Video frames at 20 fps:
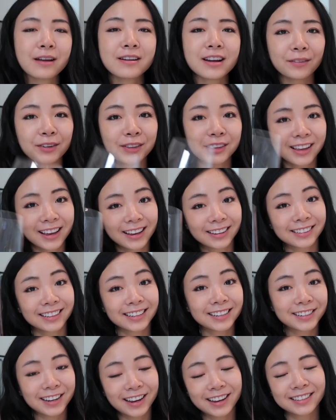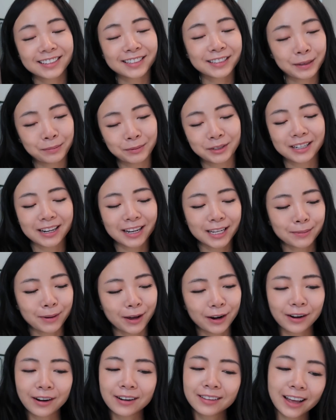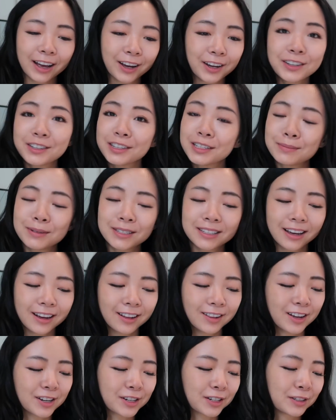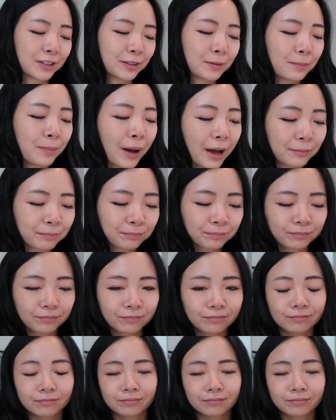Nevertheless, it does seem to taste better, and that could just be psychological. But